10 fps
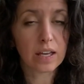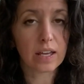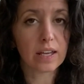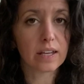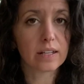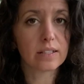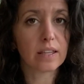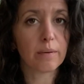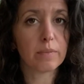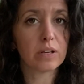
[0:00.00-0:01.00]
And
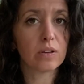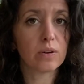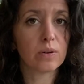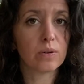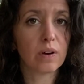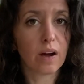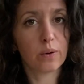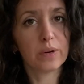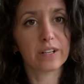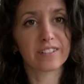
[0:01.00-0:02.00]
let me know how
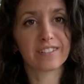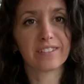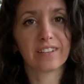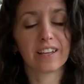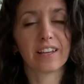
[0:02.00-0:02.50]
it works.